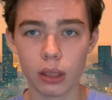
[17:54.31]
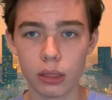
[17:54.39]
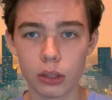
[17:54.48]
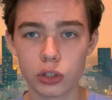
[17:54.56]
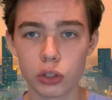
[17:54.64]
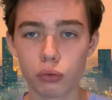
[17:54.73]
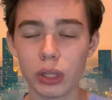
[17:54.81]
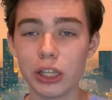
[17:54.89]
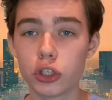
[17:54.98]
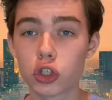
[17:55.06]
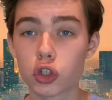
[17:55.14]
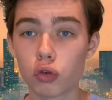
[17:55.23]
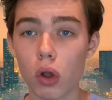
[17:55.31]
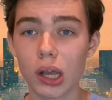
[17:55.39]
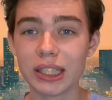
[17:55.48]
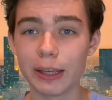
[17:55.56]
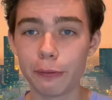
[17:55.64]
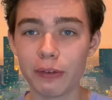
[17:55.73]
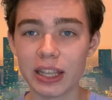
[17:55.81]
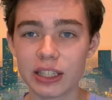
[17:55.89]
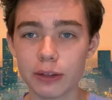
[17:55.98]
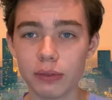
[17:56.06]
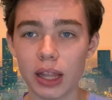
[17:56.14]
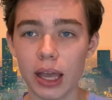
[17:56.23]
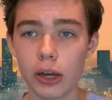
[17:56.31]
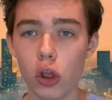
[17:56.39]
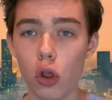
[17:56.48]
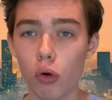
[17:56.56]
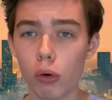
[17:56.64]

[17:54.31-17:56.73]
This is a really strong defensive line.